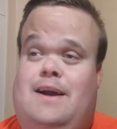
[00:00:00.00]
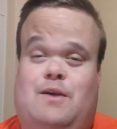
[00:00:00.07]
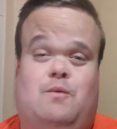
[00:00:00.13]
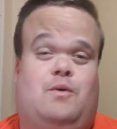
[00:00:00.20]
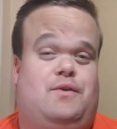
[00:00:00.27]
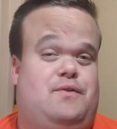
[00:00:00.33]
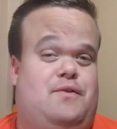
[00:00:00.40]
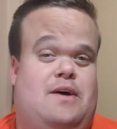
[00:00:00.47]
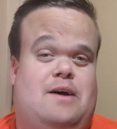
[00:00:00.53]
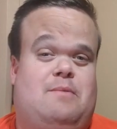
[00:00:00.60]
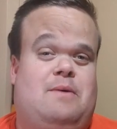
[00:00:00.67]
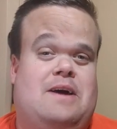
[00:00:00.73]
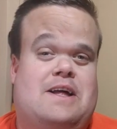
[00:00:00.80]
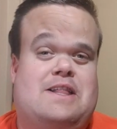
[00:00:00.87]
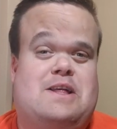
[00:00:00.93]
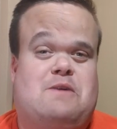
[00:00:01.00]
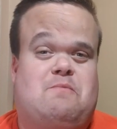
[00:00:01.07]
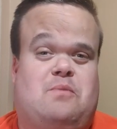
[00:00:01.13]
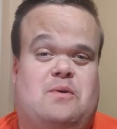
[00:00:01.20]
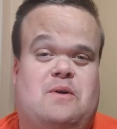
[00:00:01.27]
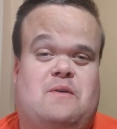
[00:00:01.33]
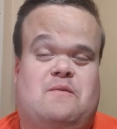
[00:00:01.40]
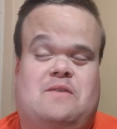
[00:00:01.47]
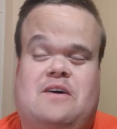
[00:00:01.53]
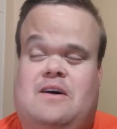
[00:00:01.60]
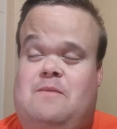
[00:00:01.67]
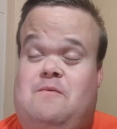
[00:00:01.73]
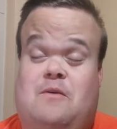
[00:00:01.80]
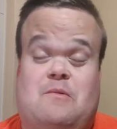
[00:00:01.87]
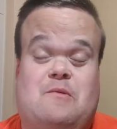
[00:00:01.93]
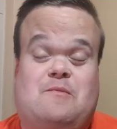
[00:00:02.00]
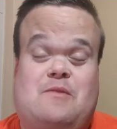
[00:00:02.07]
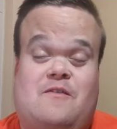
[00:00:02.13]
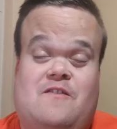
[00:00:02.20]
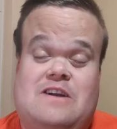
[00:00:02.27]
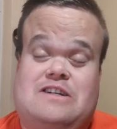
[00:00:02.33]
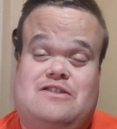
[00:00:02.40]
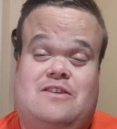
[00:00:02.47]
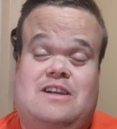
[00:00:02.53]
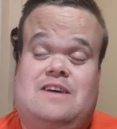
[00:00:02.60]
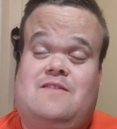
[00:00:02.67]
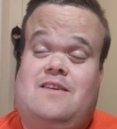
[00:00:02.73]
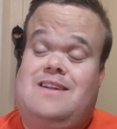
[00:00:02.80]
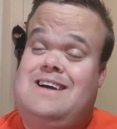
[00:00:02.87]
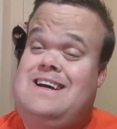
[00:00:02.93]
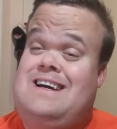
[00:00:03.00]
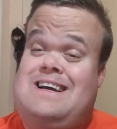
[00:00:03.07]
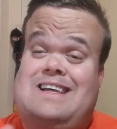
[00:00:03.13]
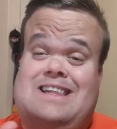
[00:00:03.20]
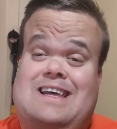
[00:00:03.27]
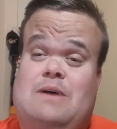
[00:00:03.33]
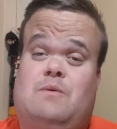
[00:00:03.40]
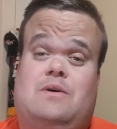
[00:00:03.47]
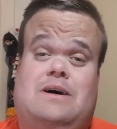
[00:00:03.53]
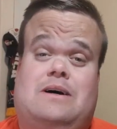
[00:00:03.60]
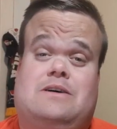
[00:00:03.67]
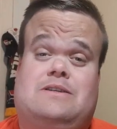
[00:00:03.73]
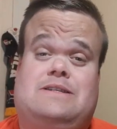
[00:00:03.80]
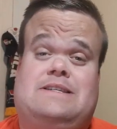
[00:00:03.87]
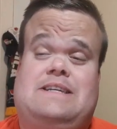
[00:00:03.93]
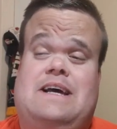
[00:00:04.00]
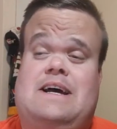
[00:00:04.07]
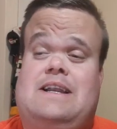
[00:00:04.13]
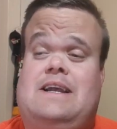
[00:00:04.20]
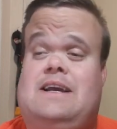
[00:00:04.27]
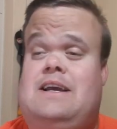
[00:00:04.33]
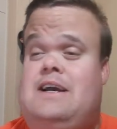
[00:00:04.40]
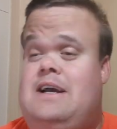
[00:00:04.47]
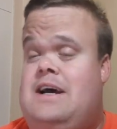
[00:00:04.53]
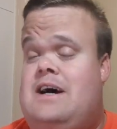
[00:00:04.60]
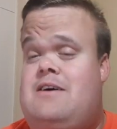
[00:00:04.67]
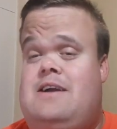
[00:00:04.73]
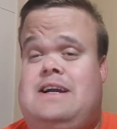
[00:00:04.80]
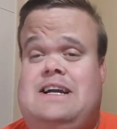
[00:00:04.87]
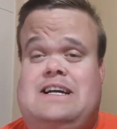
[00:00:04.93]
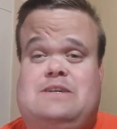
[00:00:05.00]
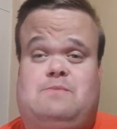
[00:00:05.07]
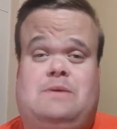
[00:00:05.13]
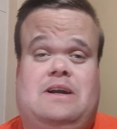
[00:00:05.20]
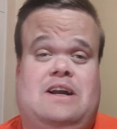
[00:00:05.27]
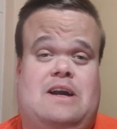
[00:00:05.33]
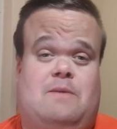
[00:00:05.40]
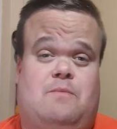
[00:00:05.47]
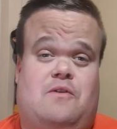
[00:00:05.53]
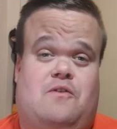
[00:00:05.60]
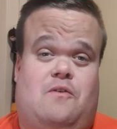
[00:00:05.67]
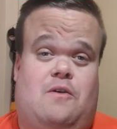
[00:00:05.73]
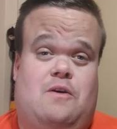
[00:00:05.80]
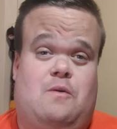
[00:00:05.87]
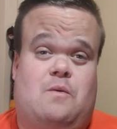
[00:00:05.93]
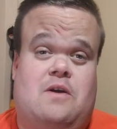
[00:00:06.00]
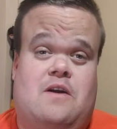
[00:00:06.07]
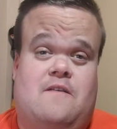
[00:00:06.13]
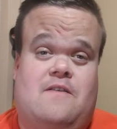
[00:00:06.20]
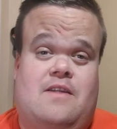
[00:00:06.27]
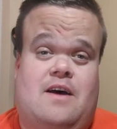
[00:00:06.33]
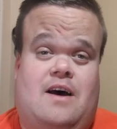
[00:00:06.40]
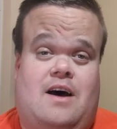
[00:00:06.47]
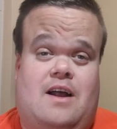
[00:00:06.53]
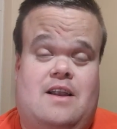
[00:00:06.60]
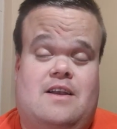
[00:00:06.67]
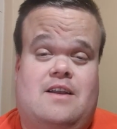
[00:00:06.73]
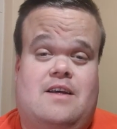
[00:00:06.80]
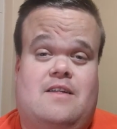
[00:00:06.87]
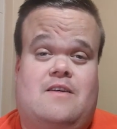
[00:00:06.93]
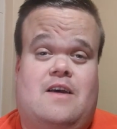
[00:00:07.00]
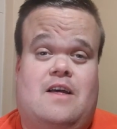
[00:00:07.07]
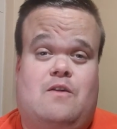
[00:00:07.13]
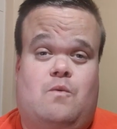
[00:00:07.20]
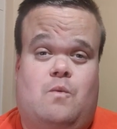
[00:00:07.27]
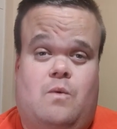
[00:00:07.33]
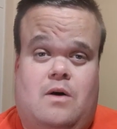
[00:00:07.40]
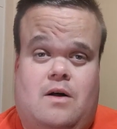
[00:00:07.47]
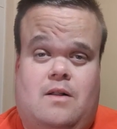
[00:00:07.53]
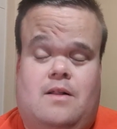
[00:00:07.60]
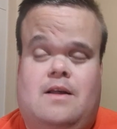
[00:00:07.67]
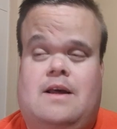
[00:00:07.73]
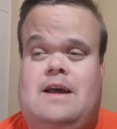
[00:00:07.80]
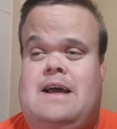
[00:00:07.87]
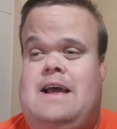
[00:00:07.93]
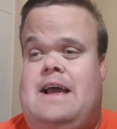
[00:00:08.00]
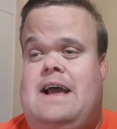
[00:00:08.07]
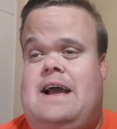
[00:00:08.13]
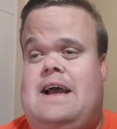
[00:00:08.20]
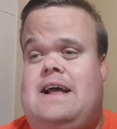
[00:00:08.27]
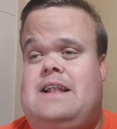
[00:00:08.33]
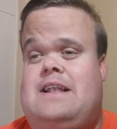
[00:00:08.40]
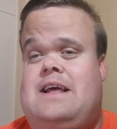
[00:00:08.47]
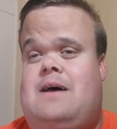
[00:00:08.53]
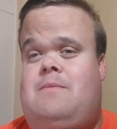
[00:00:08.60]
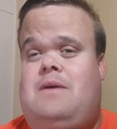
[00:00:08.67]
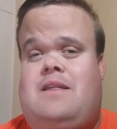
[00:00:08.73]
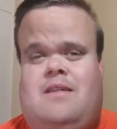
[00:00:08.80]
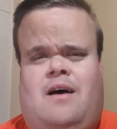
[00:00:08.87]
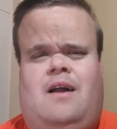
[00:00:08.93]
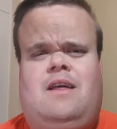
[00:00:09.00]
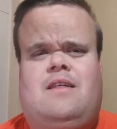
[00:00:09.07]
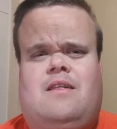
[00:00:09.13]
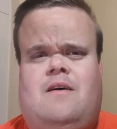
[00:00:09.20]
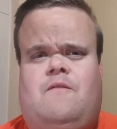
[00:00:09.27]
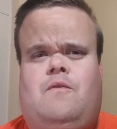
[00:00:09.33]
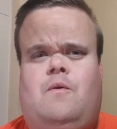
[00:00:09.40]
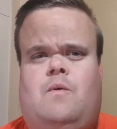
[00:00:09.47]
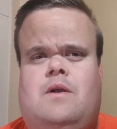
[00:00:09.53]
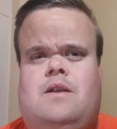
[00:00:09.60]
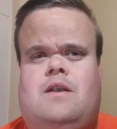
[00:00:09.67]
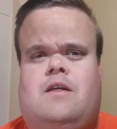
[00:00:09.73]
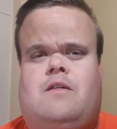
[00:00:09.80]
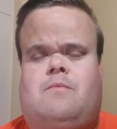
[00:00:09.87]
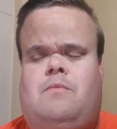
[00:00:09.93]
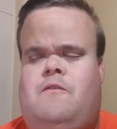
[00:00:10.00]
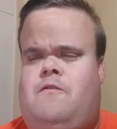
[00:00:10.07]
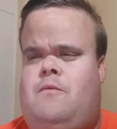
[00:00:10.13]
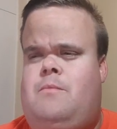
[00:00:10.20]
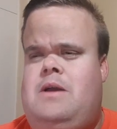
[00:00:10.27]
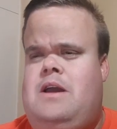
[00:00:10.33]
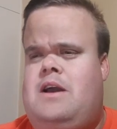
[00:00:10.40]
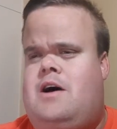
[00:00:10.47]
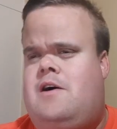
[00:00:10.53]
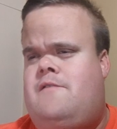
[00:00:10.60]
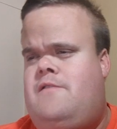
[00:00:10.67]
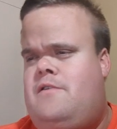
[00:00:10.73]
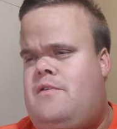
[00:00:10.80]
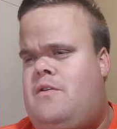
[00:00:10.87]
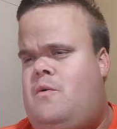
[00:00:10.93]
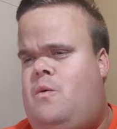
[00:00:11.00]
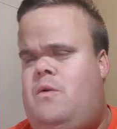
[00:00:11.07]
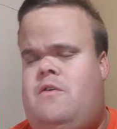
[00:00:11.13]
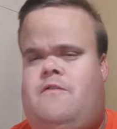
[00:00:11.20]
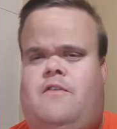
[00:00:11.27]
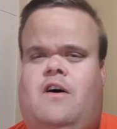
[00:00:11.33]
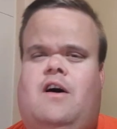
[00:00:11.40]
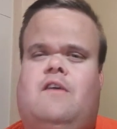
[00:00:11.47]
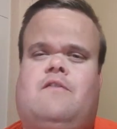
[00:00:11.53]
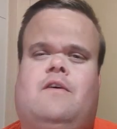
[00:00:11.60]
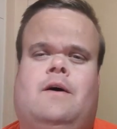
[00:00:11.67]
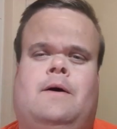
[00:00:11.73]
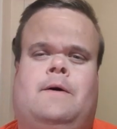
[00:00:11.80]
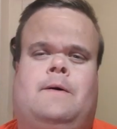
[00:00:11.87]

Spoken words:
in world rugby at this point of time. From a provincial level, they were outstanding. Hurricanes picking up a solid win over the Highlanders as well. And exciting stuff we witnessed. But for me, of all the five,